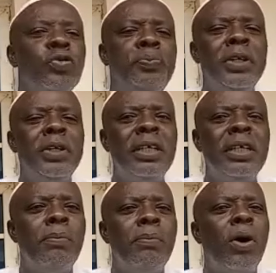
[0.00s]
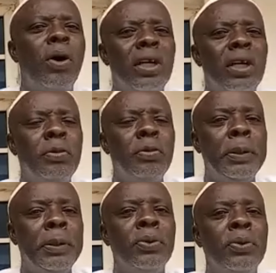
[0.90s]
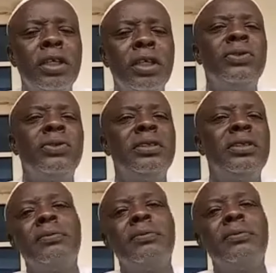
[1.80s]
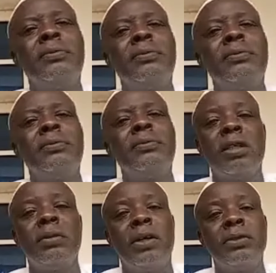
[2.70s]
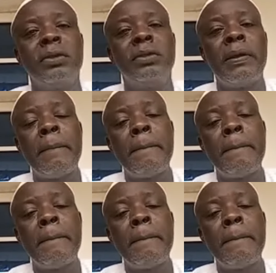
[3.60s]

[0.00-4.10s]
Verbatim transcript: it should bring in more credible people into the system. That's my own take about it.